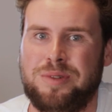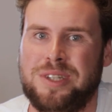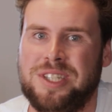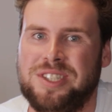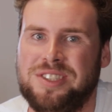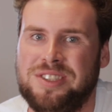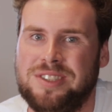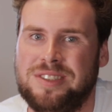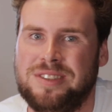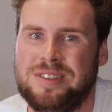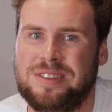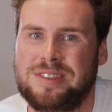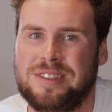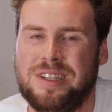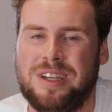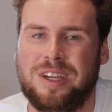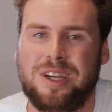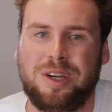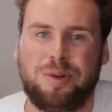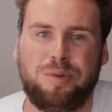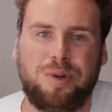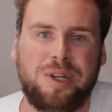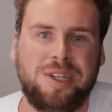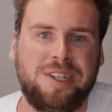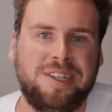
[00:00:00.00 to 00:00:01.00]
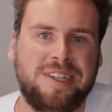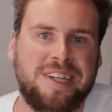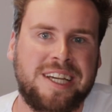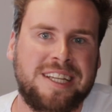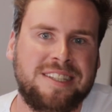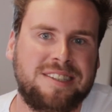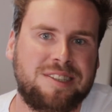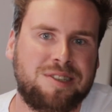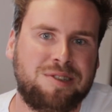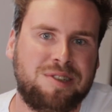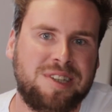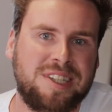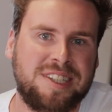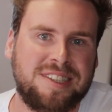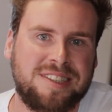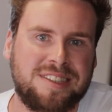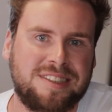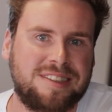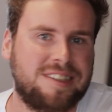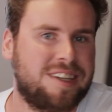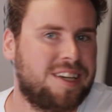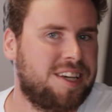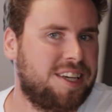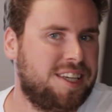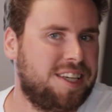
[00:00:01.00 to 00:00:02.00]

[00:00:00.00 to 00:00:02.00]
questions where the answer isn't